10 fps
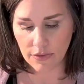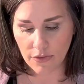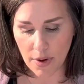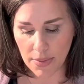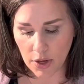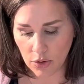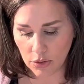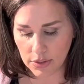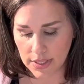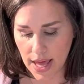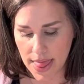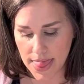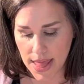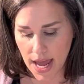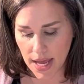from those.
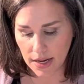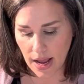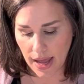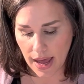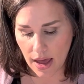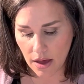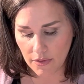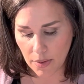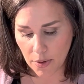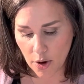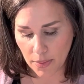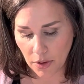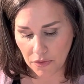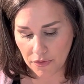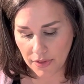And then I have a
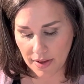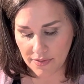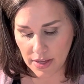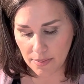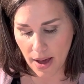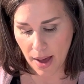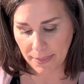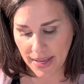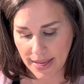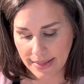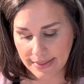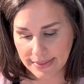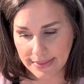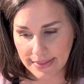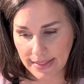purple fluffy poppy,
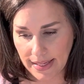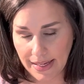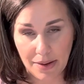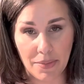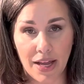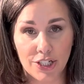and I'm not